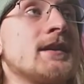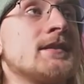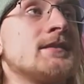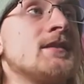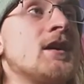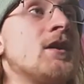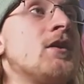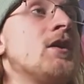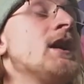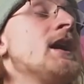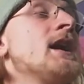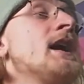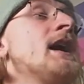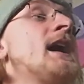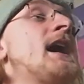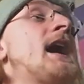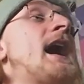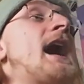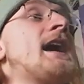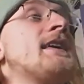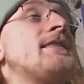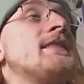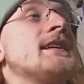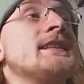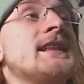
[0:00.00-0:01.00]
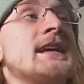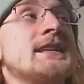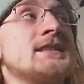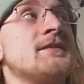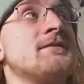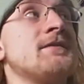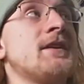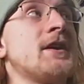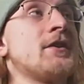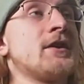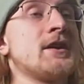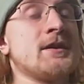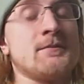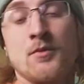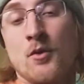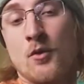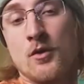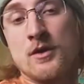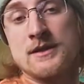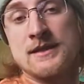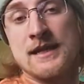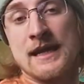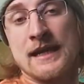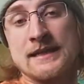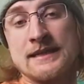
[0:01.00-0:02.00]
So I think that's a very
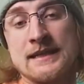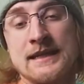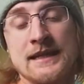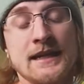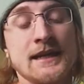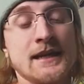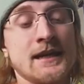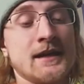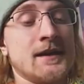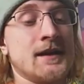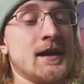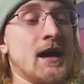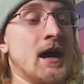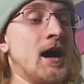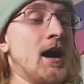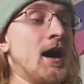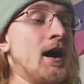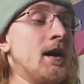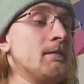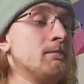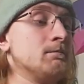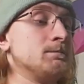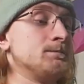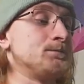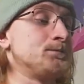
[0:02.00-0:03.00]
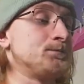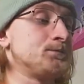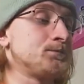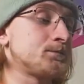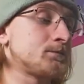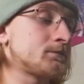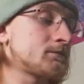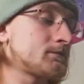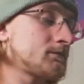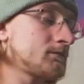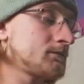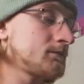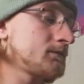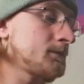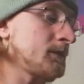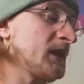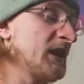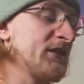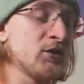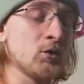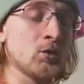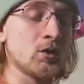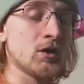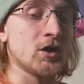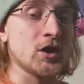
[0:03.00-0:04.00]
important technique.
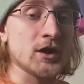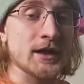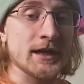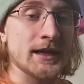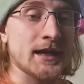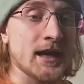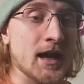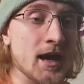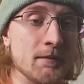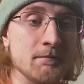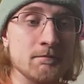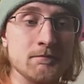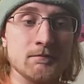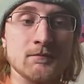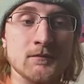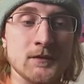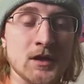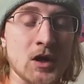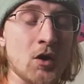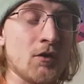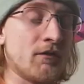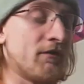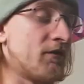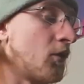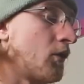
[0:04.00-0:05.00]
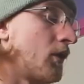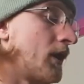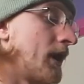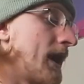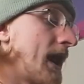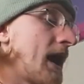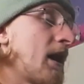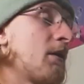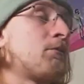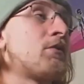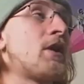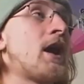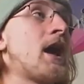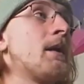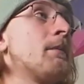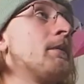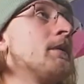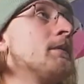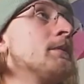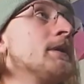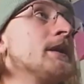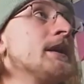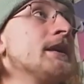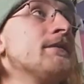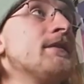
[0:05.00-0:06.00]
If you want to look it up, go for it. I'll
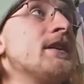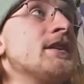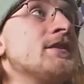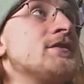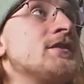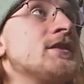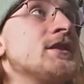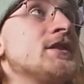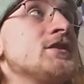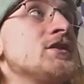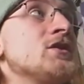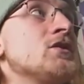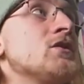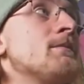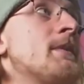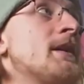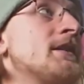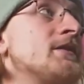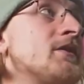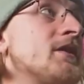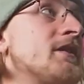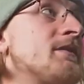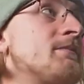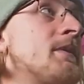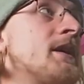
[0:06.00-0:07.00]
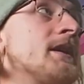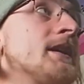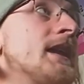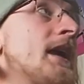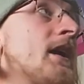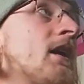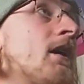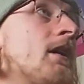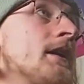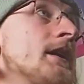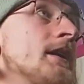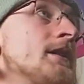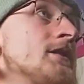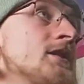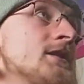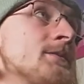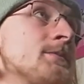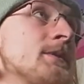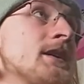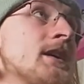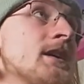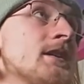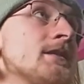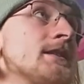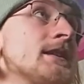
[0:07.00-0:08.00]
probably eventually do a mental health Monday on it just
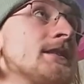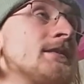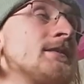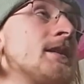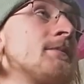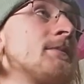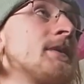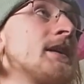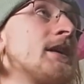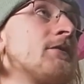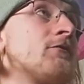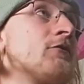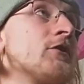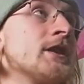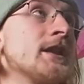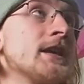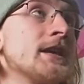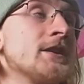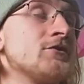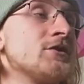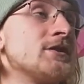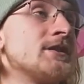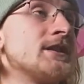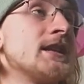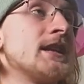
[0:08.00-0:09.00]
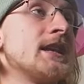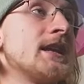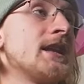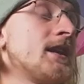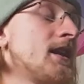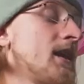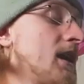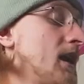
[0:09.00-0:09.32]
because it's something I'm really interested in.